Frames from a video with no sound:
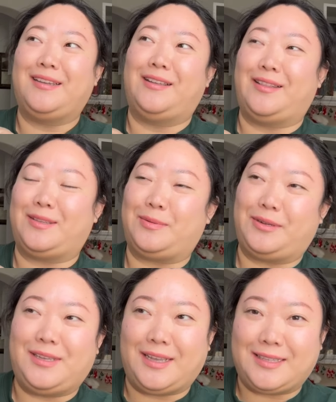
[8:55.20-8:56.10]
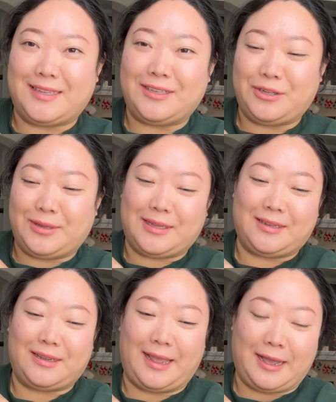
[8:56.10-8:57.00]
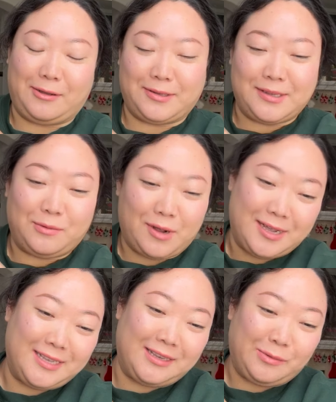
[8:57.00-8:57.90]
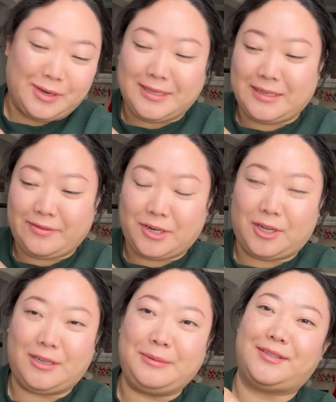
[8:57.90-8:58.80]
this really gets into the hows and whys and whats of it all.